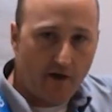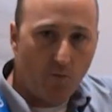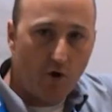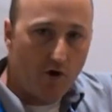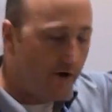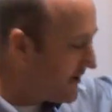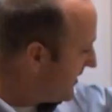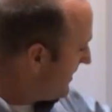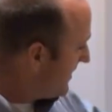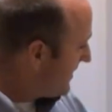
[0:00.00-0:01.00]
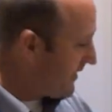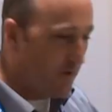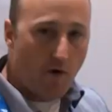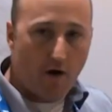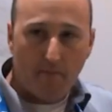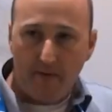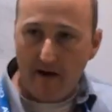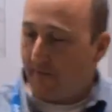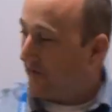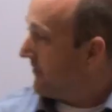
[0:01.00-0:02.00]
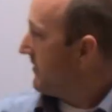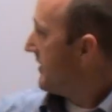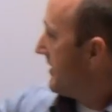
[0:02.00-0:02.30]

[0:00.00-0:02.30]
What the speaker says: in wood, in wallpaper,